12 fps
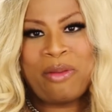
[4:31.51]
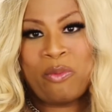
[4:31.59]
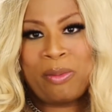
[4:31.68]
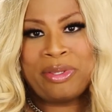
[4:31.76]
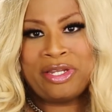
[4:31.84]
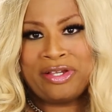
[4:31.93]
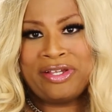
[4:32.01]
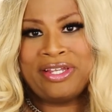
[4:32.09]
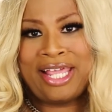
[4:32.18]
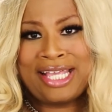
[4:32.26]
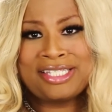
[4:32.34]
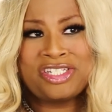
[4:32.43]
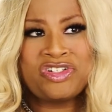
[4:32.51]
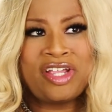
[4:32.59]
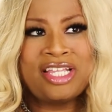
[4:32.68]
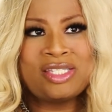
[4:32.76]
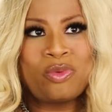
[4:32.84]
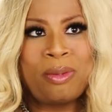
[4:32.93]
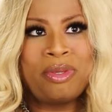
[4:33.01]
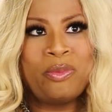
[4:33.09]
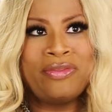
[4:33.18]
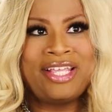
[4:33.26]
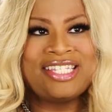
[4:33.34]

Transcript: womanhood as a trans woman when